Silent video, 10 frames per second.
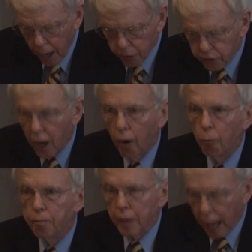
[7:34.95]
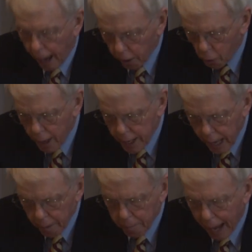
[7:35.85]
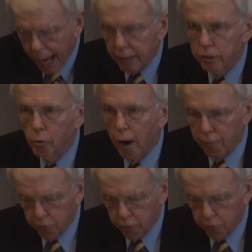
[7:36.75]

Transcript: So, how do we get back to our